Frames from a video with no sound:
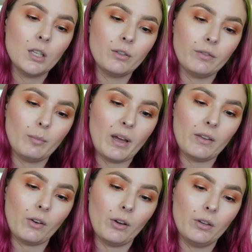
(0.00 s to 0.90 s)
Driven by
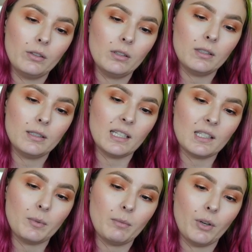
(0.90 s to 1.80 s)
their own
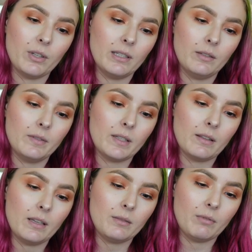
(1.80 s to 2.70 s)
desperate motives,
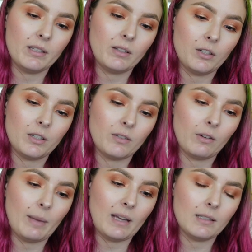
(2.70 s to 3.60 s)
these researchers are
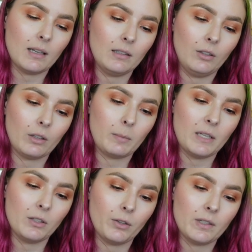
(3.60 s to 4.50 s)
about to unlock
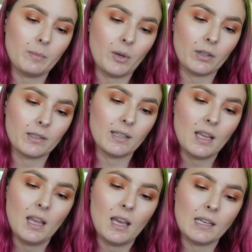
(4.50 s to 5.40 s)
Pandora's box
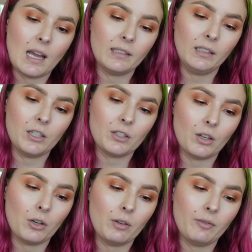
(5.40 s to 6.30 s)
and unleash the
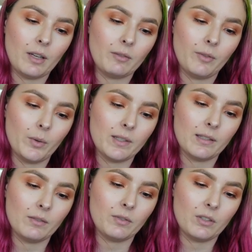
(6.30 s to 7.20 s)
horrifying
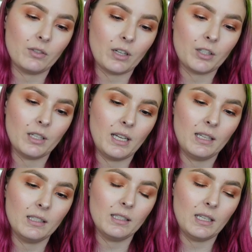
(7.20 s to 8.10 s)
forces of destruction
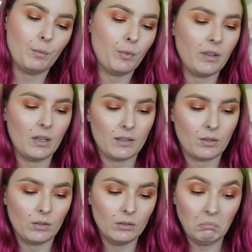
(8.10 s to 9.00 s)
hidden deep within us
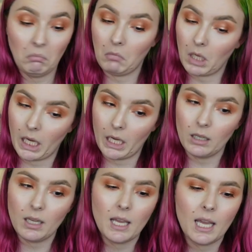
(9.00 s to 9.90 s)
all. Okay,
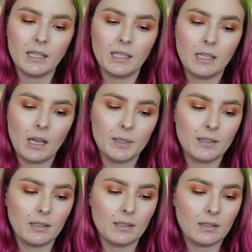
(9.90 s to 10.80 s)
and then
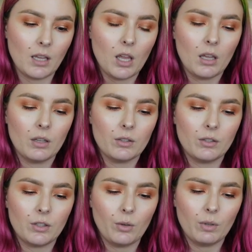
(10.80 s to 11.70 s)
Nemesis,
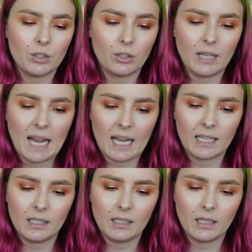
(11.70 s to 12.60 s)
Sue and John
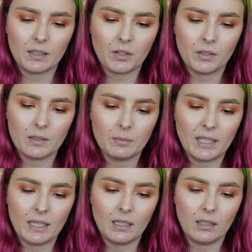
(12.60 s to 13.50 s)
Hackett are
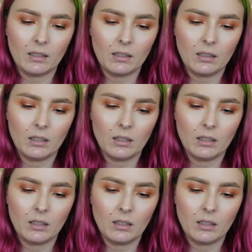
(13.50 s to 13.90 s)
contemplating